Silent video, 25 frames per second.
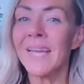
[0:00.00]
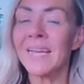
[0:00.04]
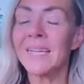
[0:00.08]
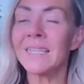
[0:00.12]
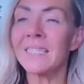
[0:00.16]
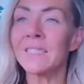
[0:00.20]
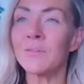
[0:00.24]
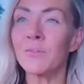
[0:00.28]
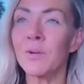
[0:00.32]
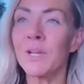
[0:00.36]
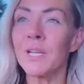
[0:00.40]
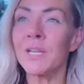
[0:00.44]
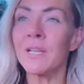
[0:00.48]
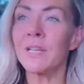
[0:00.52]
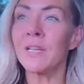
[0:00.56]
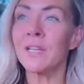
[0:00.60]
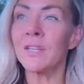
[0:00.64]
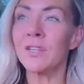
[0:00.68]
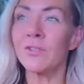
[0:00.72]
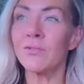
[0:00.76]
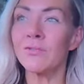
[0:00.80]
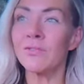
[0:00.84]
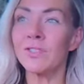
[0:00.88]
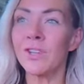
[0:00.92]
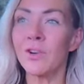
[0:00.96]
And it's when
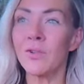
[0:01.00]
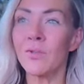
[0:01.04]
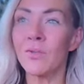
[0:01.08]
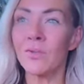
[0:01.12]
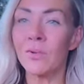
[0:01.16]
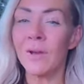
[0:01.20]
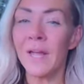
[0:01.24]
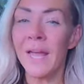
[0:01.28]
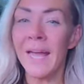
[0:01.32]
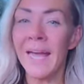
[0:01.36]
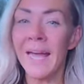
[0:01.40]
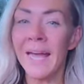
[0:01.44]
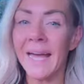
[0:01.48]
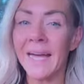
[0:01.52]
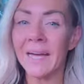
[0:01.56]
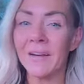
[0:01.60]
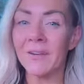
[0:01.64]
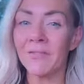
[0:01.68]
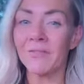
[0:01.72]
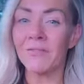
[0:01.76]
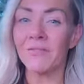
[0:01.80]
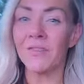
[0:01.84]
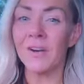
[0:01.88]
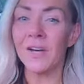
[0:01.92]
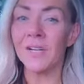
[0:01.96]
you don't
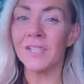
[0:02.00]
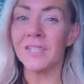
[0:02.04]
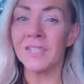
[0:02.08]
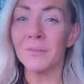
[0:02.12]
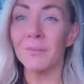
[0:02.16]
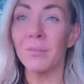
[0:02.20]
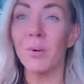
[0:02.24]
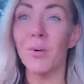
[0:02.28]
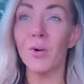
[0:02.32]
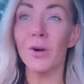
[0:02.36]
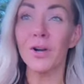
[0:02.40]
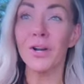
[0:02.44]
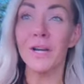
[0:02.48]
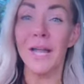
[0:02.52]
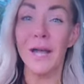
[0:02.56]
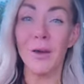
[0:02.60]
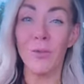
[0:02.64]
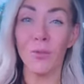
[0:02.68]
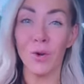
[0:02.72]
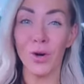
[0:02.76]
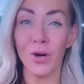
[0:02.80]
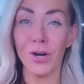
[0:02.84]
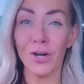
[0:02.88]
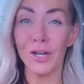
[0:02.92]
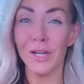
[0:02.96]
have a support
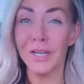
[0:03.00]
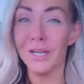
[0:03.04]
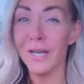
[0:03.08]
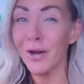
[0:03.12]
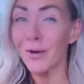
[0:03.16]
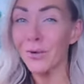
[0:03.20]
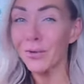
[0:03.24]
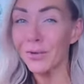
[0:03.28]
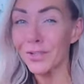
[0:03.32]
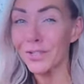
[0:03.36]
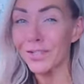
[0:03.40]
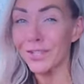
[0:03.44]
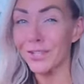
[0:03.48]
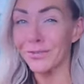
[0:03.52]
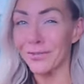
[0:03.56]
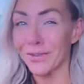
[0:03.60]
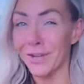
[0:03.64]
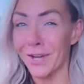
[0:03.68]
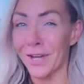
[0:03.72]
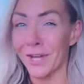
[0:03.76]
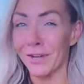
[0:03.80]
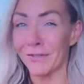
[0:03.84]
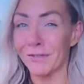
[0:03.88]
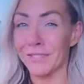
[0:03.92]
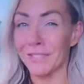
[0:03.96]
network. And not only do you
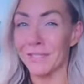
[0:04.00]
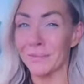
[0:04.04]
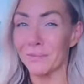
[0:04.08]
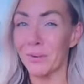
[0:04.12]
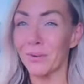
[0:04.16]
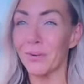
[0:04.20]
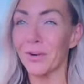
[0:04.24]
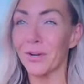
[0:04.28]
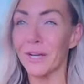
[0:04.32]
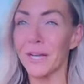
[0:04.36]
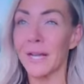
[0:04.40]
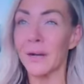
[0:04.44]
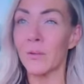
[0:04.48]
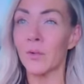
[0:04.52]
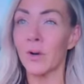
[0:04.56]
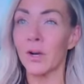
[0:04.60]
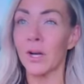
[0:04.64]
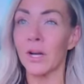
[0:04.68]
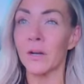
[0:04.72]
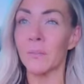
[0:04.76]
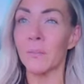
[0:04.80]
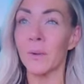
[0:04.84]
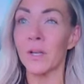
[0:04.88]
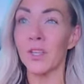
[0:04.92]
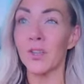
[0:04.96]
not have a support
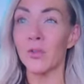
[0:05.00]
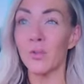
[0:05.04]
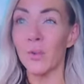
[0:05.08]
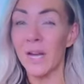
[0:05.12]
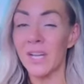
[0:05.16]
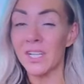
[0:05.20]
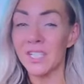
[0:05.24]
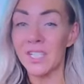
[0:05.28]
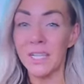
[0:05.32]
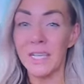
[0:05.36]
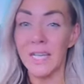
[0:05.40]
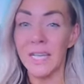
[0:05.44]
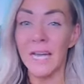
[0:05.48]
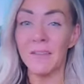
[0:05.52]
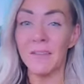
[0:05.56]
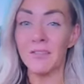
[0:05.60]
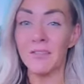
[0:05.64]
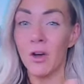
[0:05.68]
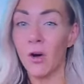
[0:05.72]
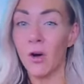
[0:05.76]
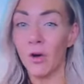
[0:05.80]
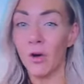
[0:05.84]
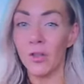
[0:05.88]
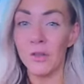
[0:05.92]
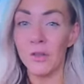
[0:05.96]
network, but you actually
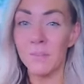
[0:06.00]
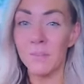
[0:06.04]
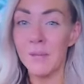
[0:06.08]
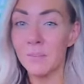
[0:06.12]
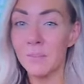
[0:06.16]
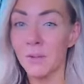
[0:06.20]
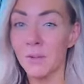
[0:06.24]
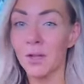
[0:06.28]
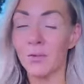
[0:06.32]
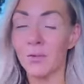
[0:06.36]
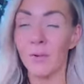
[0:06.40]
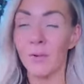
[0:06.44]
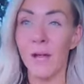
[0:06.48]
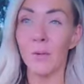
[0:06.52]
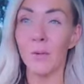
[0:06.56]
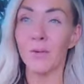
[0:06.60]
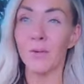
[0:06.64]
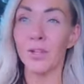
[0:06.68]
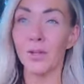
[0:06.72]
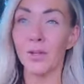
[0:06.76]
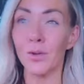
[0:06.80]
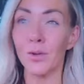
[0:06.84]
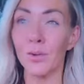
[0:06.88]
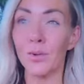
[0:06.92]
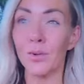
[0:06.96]
have all the people
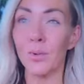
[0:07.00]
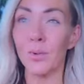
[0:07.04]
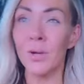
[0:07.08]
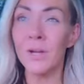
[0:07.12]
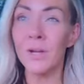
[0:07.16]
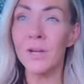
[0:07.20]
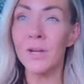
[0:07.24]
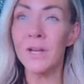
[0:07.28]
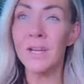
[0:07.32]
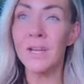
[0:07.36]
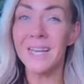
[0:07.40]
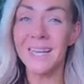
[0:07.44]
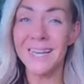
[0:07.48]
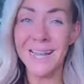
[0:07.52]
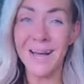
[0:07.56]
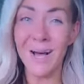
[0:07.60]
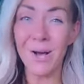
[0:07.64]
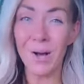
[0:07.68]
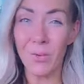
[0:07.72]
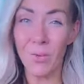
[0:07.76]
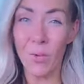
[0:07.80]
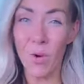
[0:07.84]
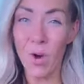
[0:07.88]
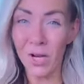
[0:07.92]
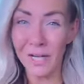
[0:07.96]
around you
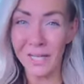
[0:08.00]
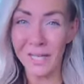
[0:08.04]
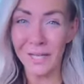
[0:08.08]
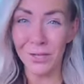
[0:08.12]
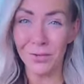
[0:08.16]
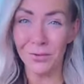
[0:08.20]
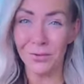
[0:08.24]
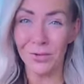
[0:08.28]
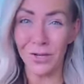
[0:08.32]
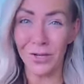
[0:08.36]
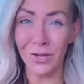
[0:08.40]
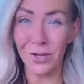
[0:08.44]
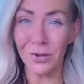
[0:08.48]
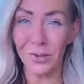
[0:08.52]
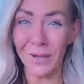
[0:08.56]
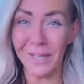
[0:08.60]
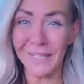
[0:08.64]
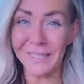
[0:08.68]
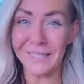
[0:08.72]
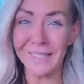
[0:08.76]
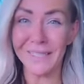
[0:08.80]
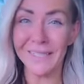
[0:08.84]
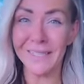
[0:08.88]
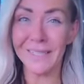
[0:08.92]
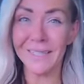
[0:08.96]
not wanting you to do
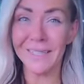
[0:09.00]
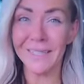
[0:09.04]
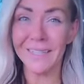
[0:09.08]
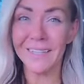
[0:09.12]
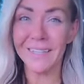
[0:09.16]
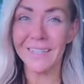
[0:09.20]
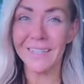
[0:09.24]
it